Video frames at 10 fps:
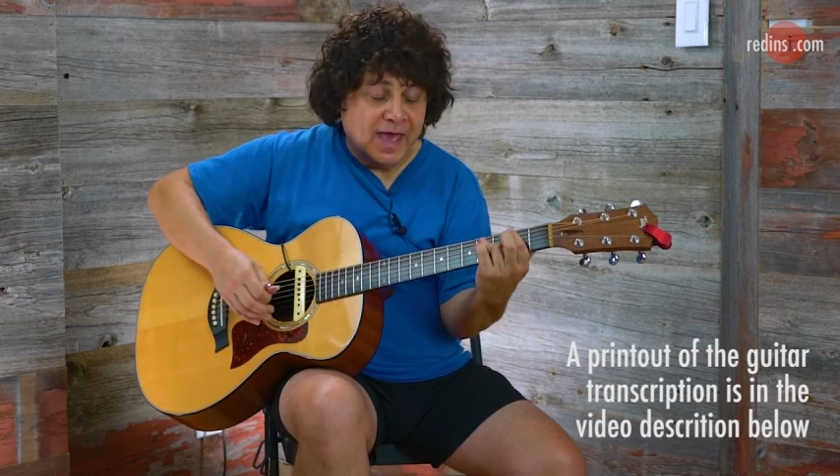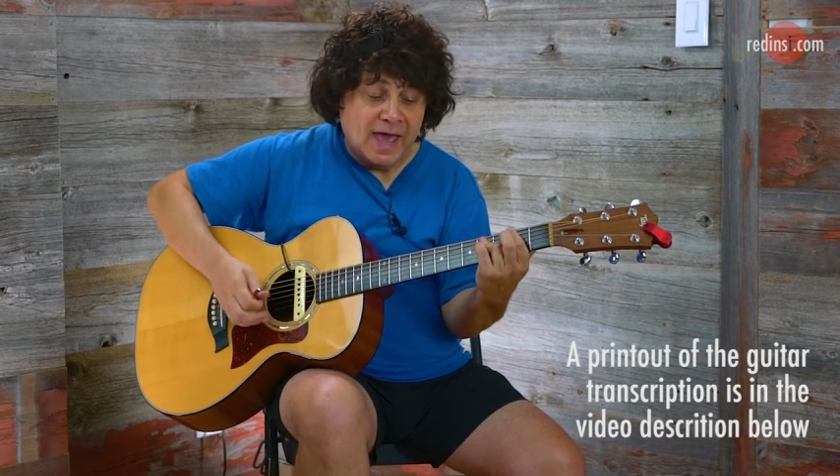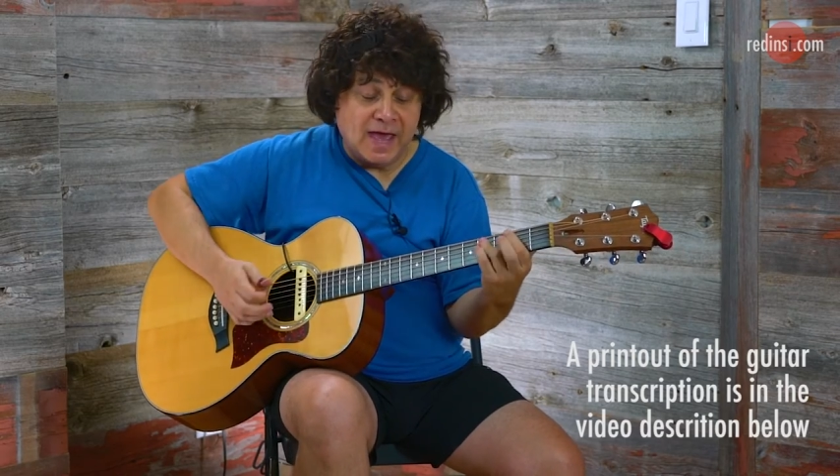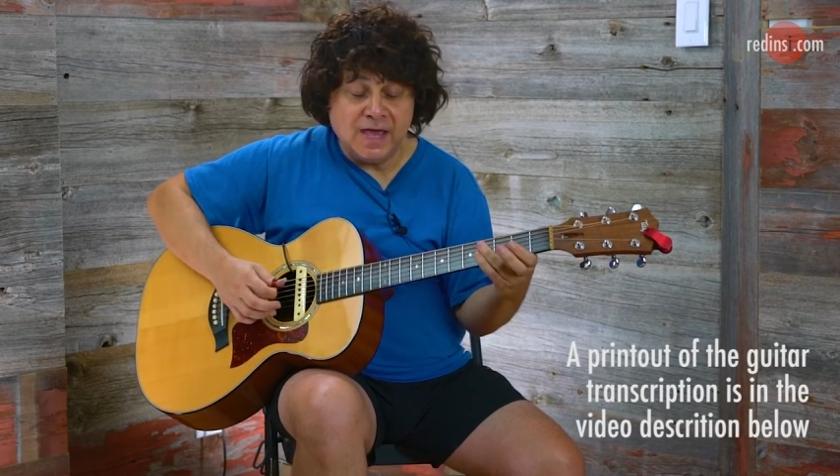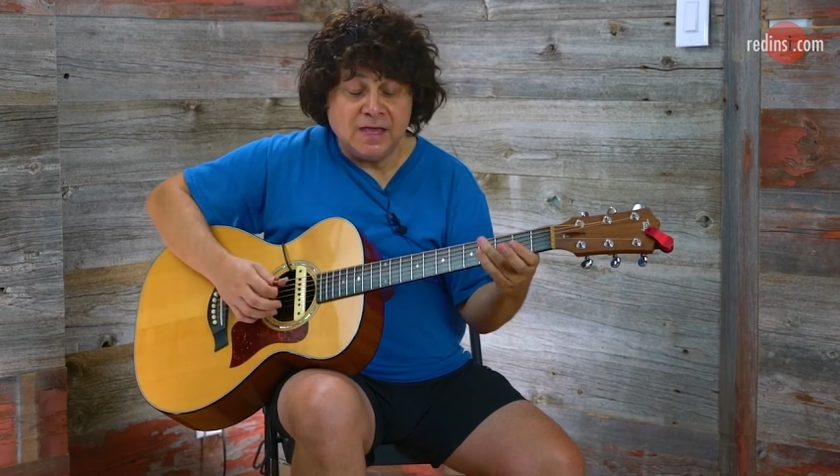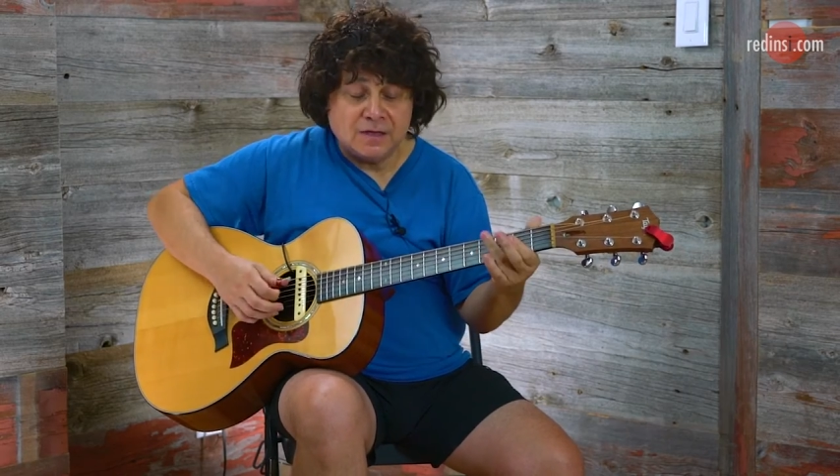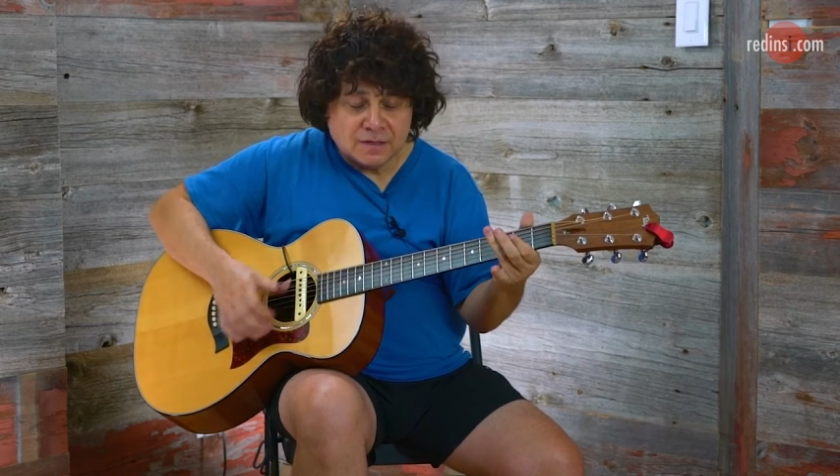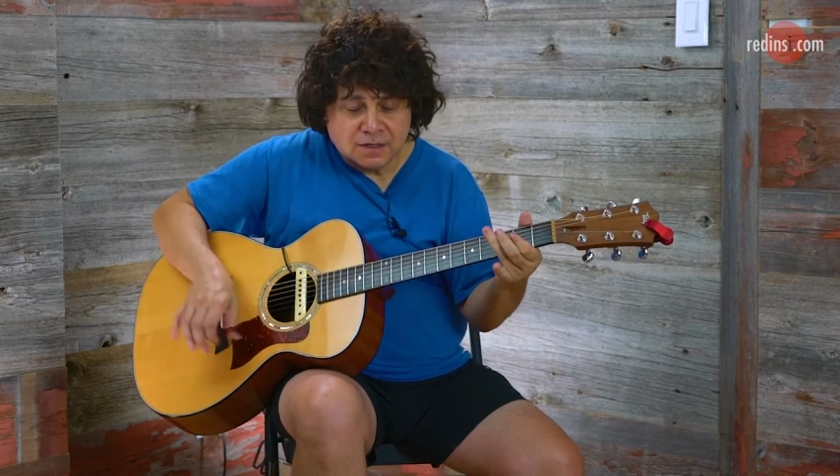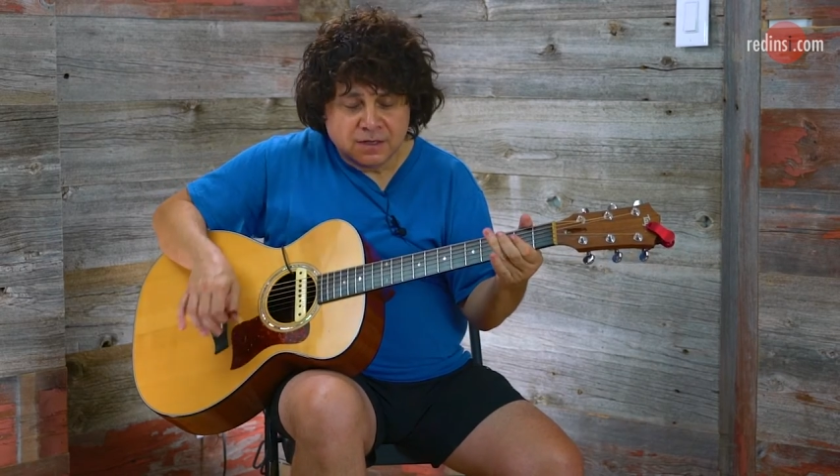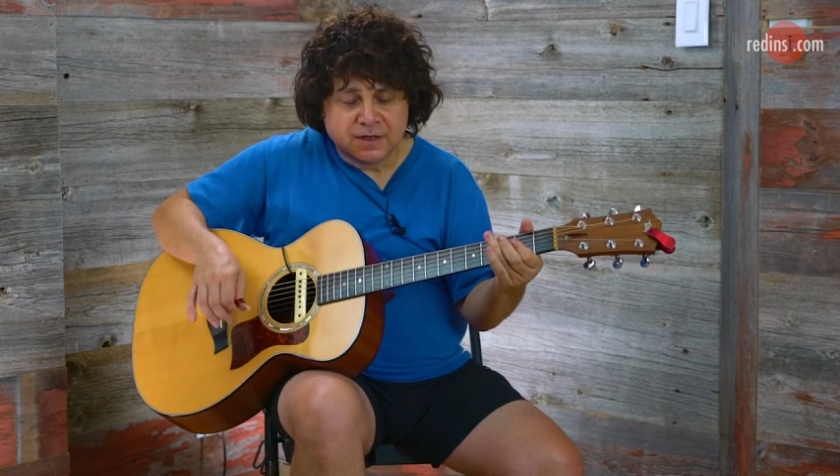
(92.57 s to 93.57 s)
A,
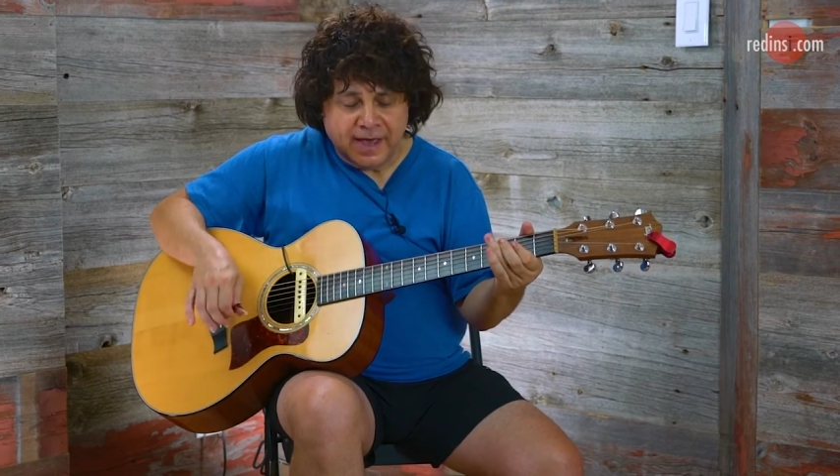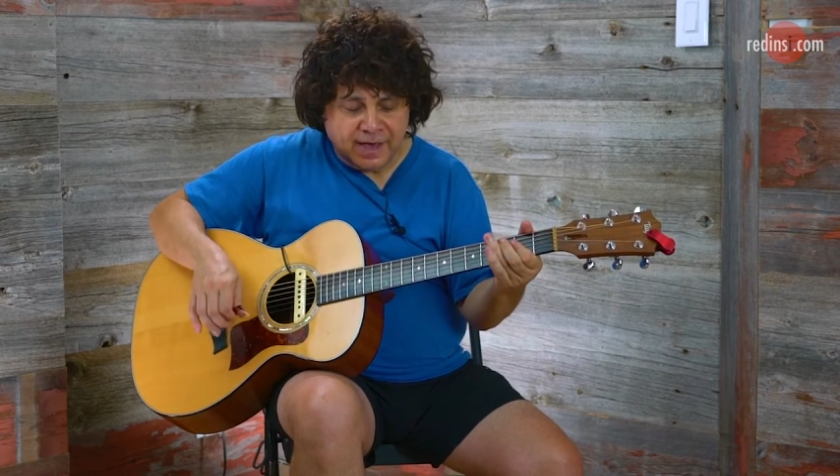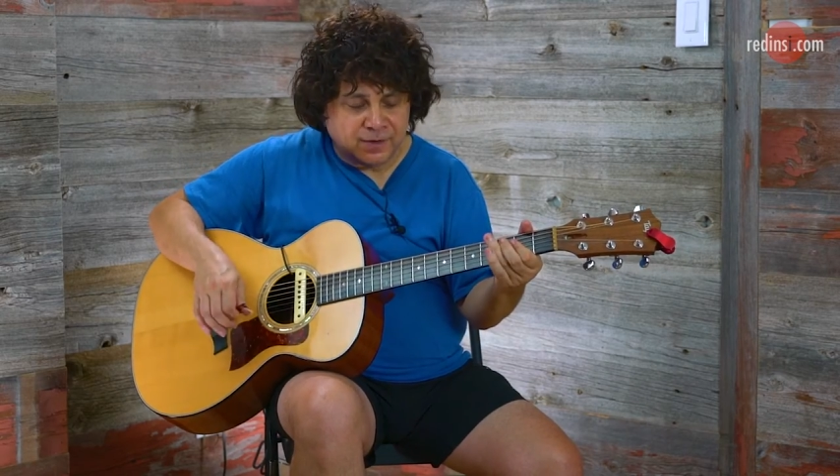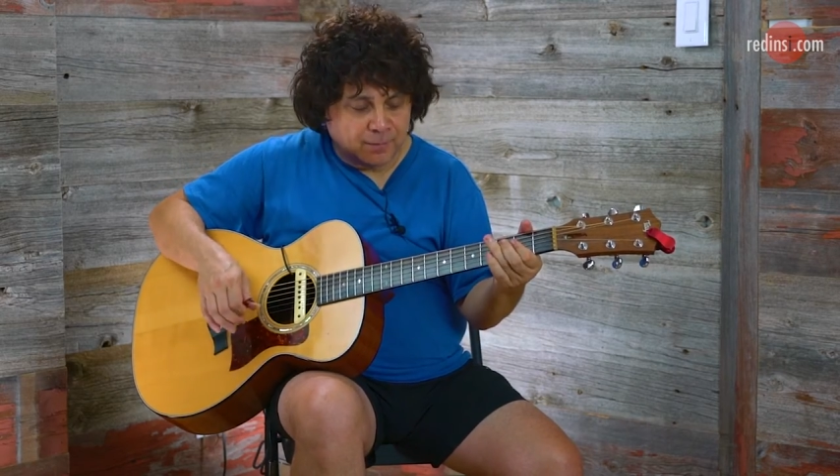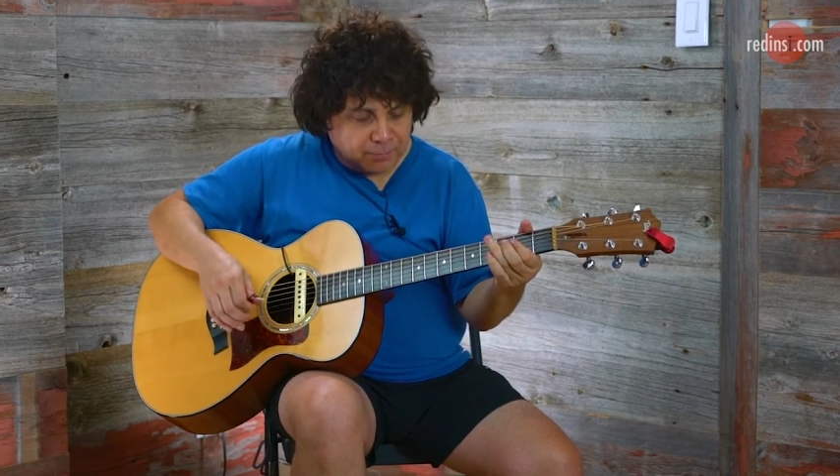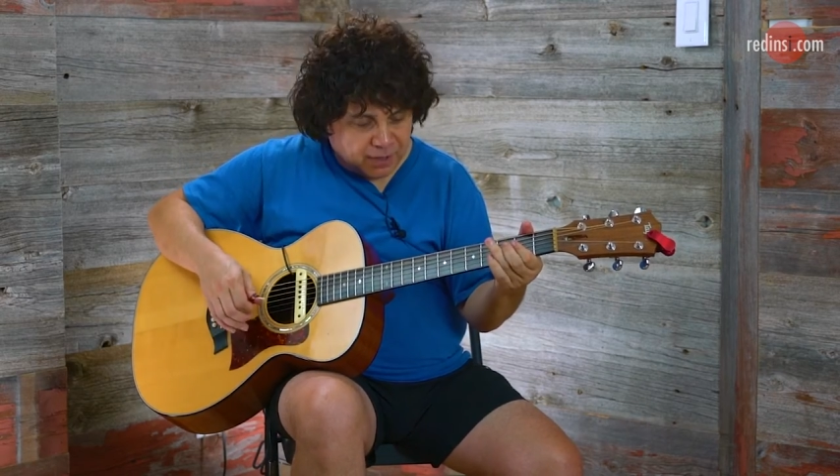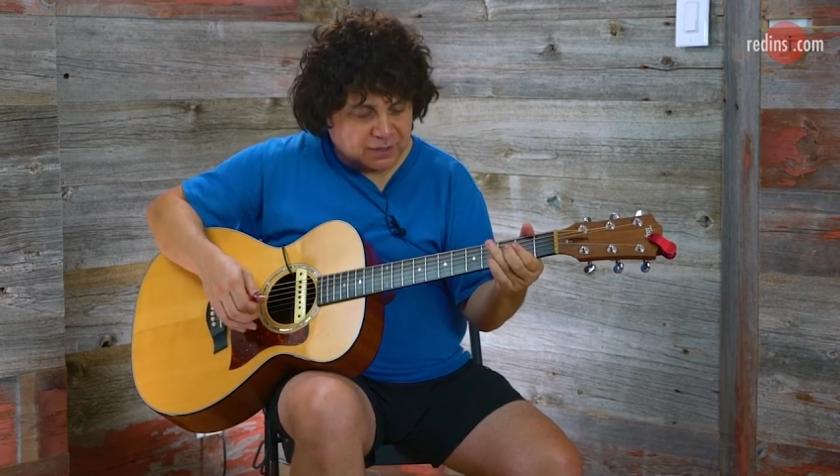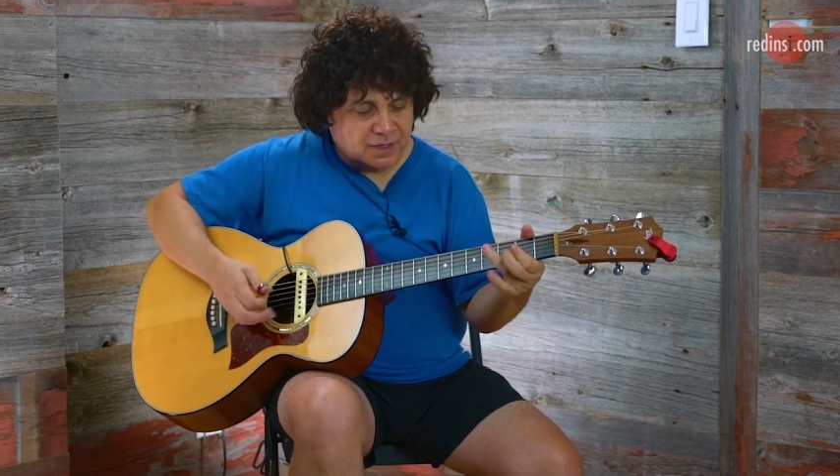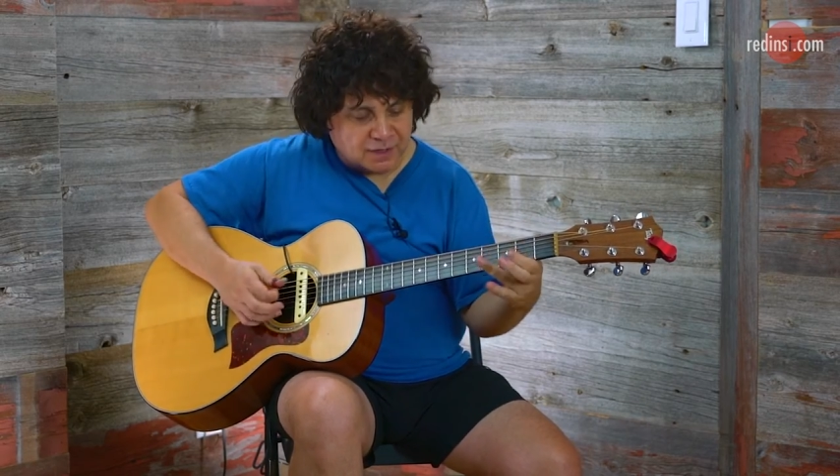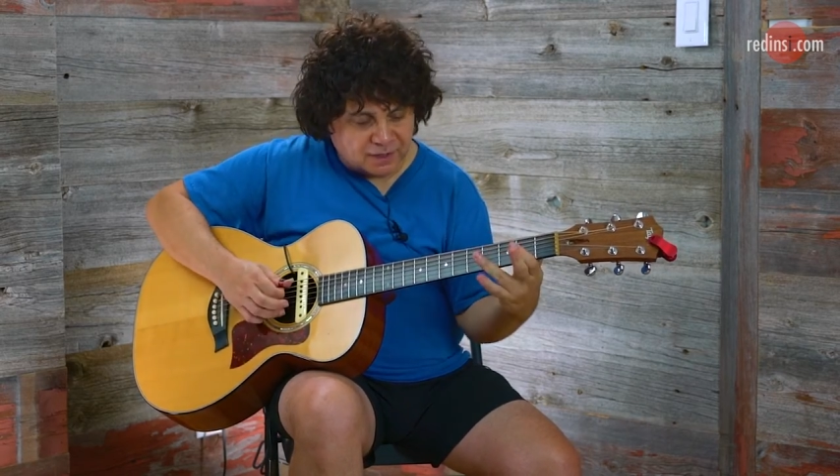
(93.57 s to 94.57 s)
and a
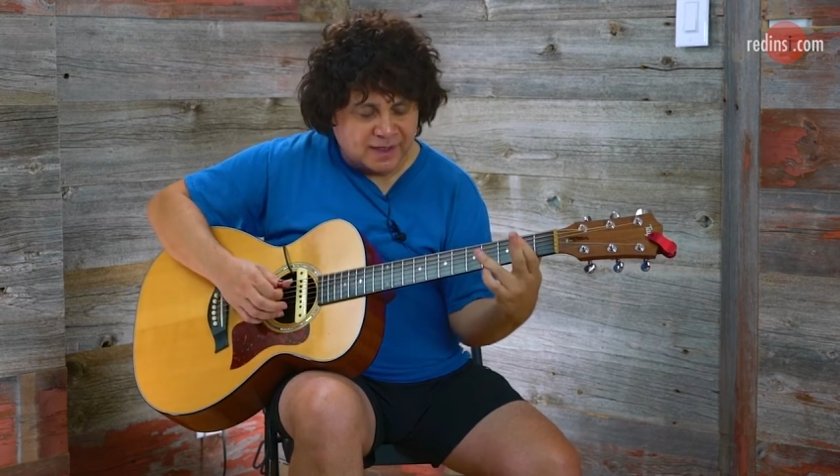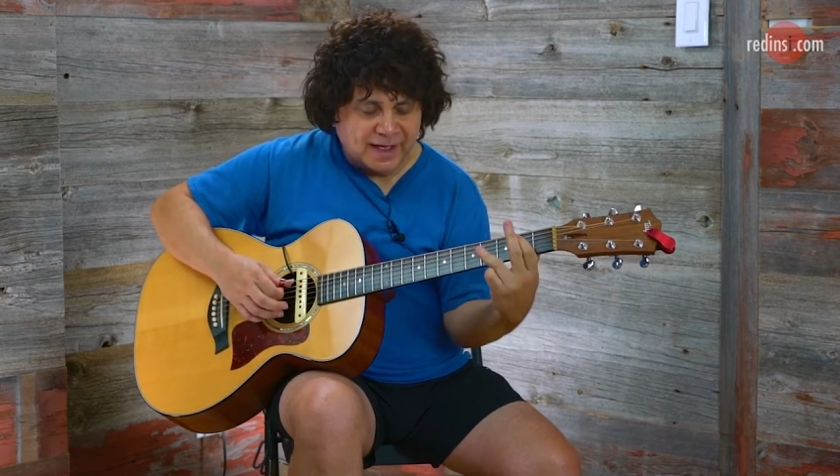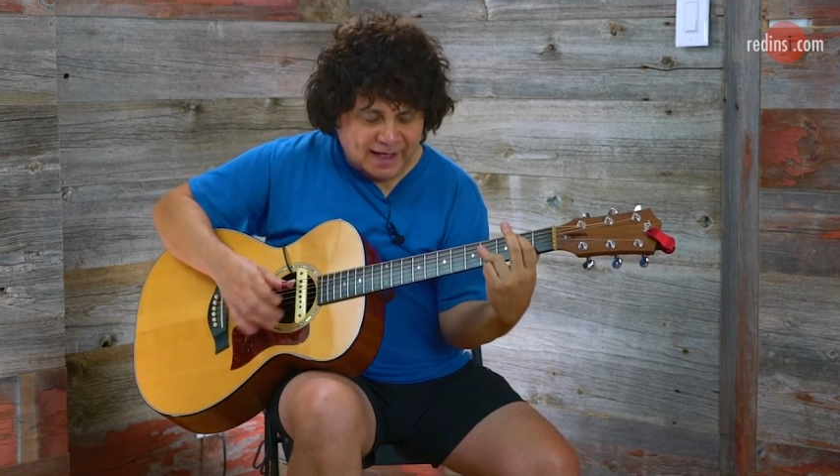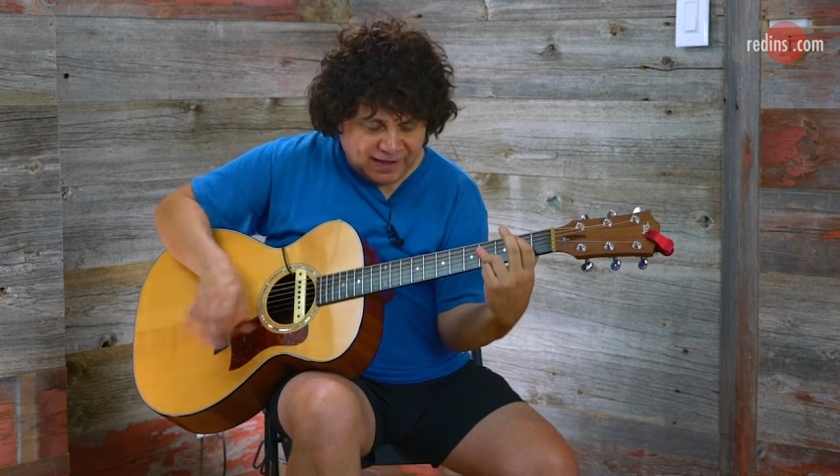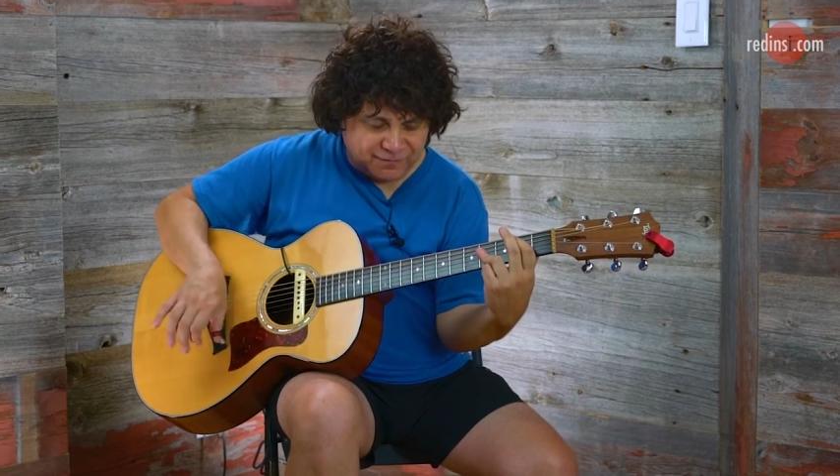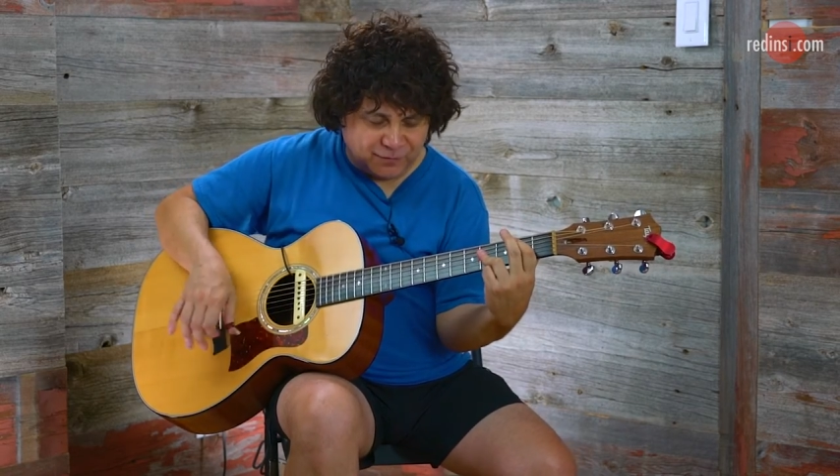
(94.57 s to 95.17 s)
buck and a half